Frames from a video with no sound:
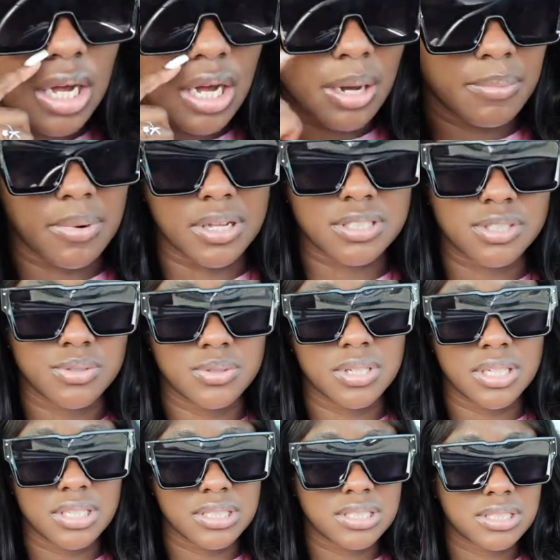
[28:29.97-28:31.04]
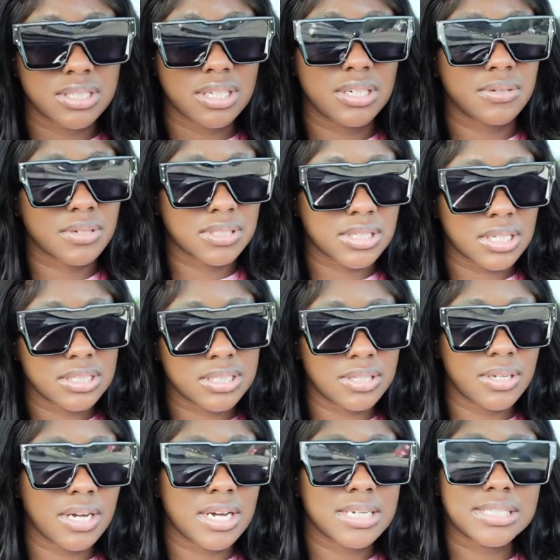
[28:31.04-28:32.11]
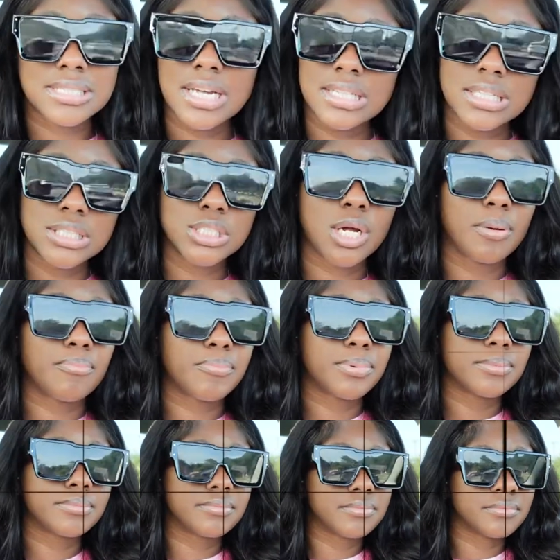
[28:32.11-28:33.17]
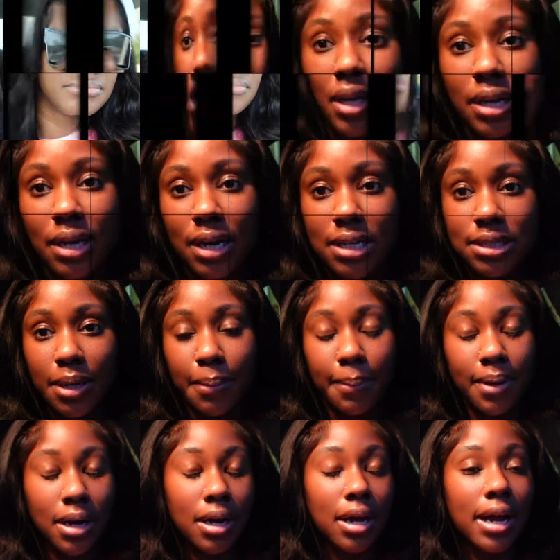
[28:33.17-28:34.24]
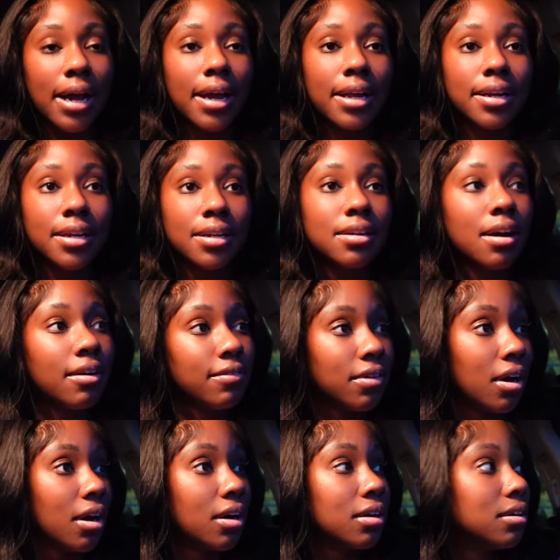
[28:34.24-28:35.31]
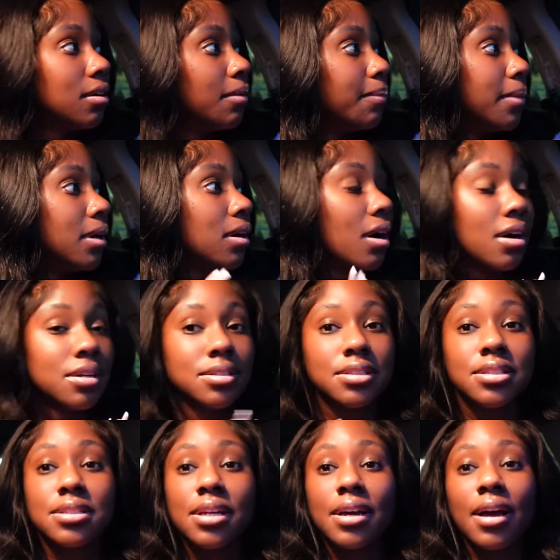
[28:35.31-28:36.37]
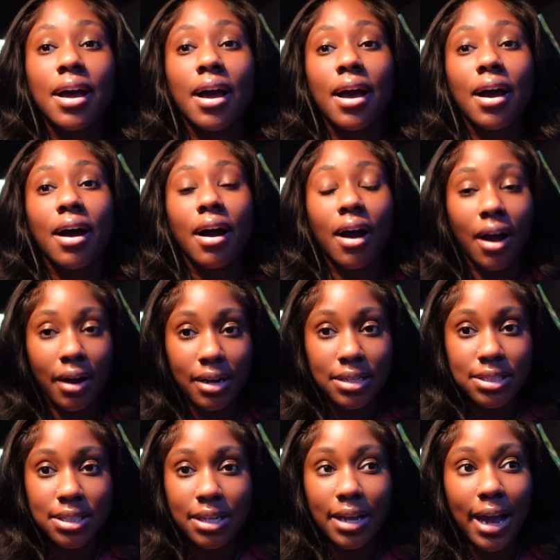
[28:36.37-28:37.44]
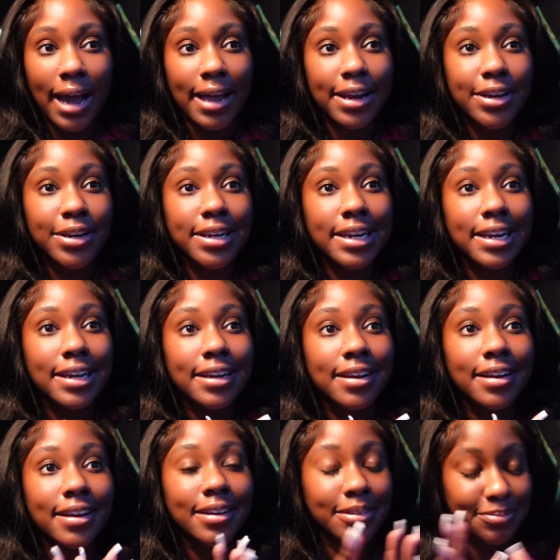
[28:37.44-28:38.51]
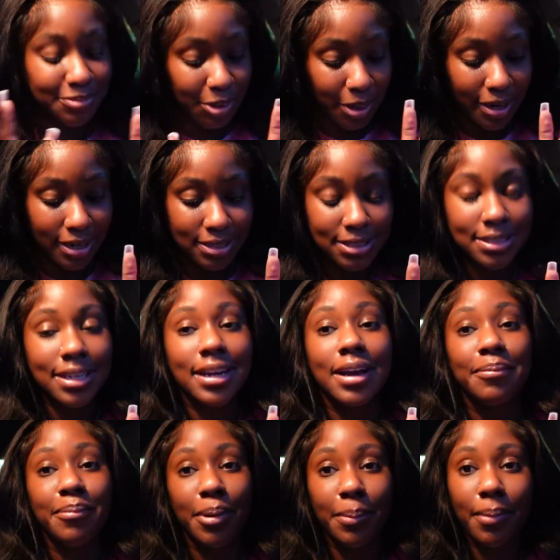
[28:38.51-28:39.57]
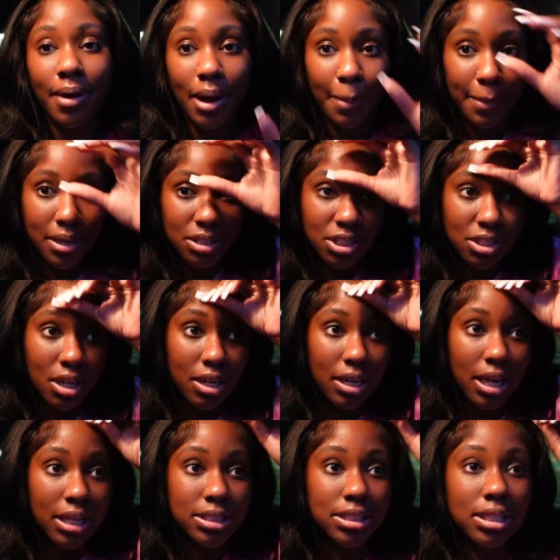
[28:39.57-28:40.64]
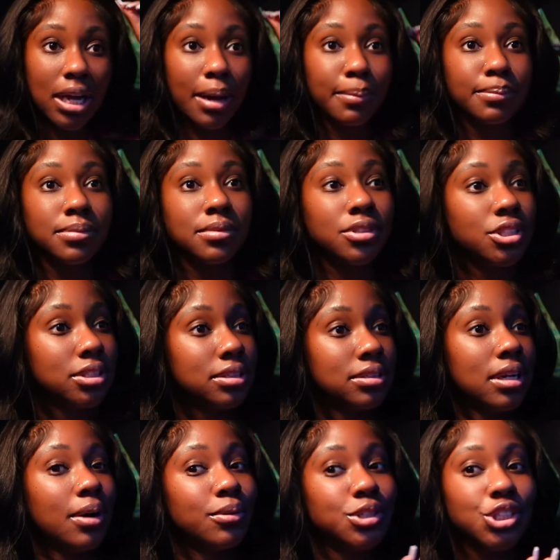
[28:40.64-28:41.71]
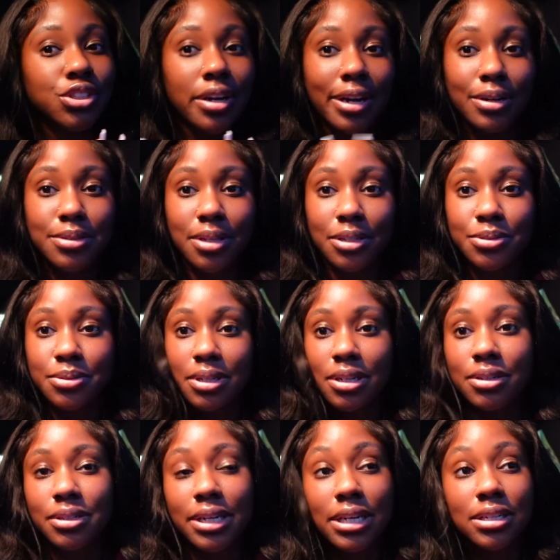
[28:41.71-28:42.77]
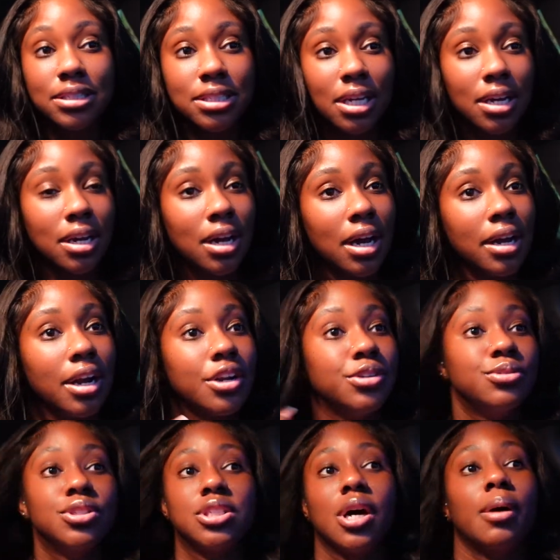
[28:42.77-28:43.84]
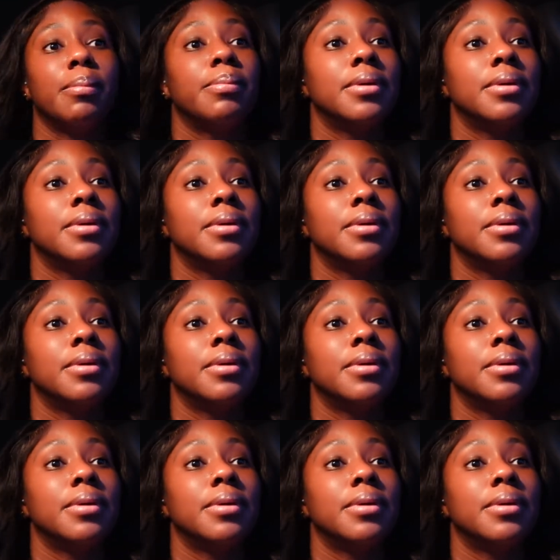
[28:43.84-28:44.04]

I'm not too late. So anyways, I'll see you guys at the shop. Hey guys, I'm back. I did not vlog because honestly I didn't. All right, remember I mentioned that I was trying out a new nail tech and a new shop.